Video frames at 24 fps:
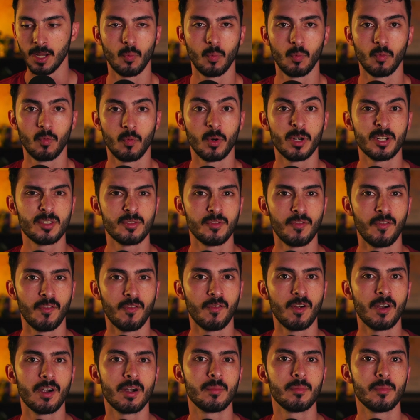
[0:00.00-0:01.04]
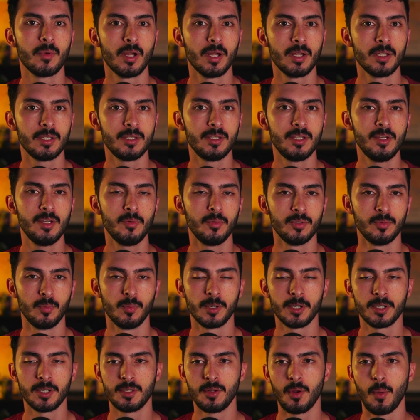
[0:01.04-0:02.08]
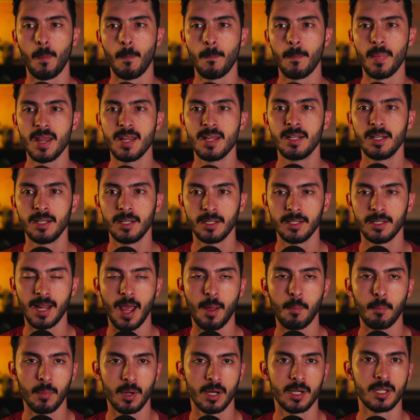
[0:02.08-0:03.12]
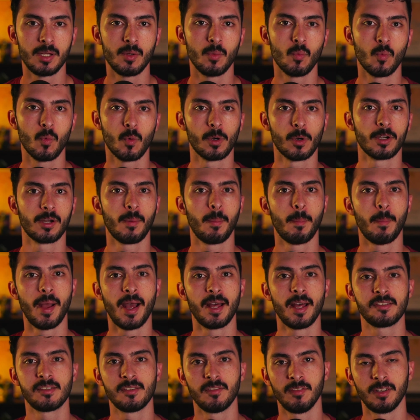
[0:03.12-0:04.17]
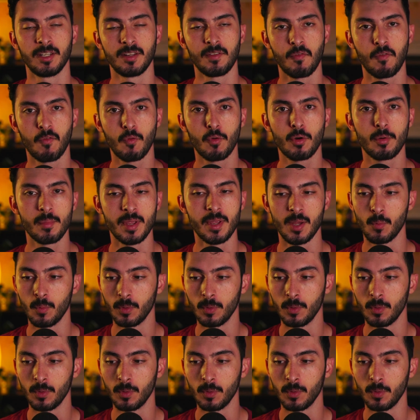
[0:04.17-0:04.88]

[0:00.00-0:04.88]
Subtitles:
where to farm yield, where to make that money work passively for me.